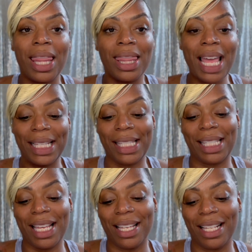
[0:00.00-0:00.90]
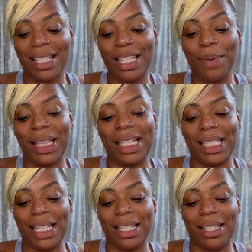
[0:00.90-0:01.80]
let's see what this
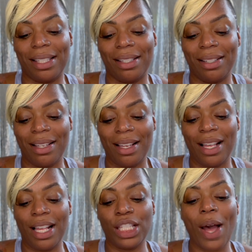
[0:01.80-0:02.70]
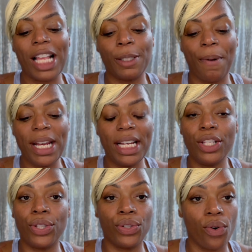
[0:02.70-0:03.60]
is. So I sprayed it
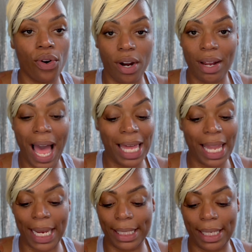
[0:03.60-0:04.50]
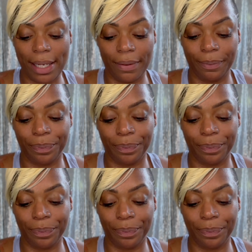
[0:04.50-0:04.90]
in store. I liked it.